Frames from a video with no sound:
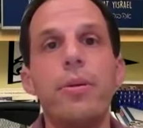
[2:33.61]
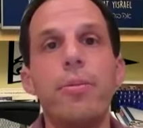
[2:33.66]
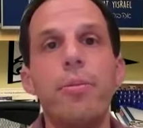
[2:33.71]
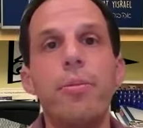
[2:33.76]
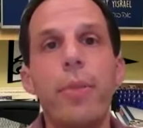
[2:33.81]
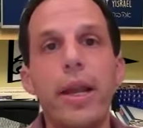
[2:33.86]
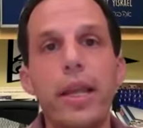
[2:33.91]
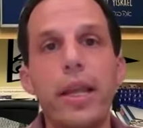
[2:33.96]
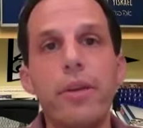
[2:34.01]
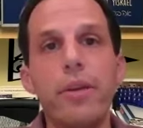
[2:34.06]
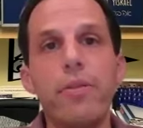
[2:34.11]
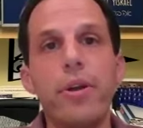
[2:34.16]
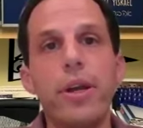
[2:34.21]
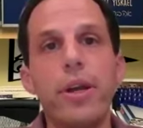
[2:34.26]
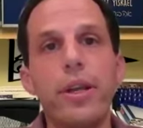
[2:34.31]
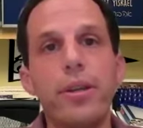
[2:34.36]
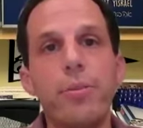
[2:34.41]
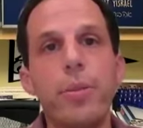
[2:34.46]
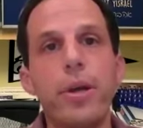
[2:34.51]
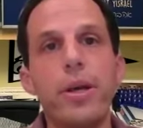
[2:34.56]
many of our
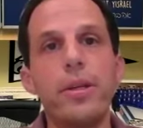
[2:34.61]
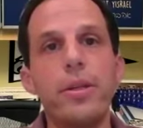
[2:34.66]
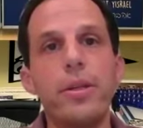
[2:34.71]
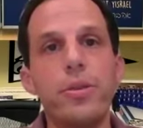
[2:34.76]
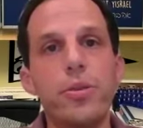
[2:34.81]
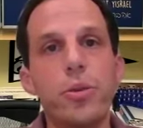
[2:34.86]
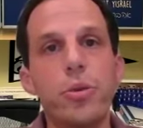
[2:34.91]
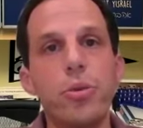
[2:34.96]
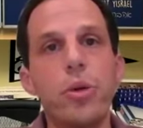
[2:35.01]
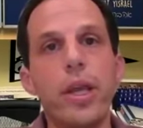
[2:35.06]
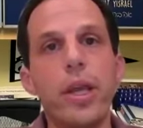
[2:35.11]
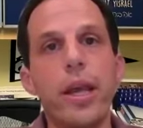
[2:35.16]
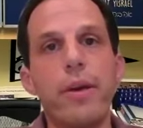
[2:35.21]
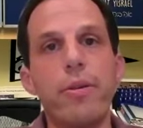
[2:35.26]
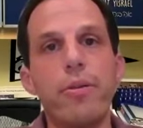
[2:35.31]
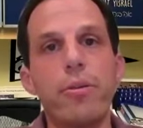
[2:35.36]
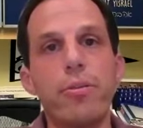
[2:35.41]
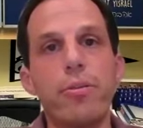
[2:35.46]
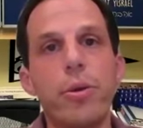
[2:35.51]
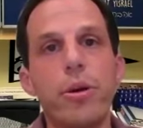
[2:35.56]
independent school
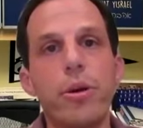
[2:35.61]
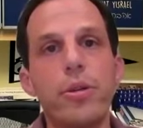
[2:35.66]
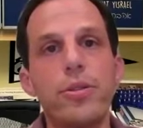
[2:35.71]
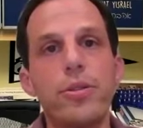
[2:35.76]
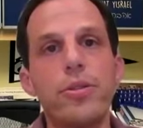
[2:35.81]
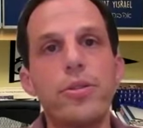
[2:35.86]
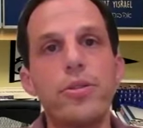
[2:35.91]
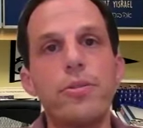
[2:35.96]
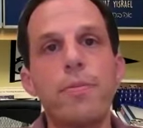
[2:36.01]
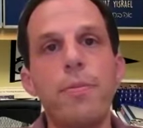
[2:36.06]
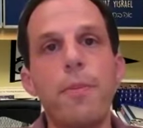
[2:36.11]
counterparts.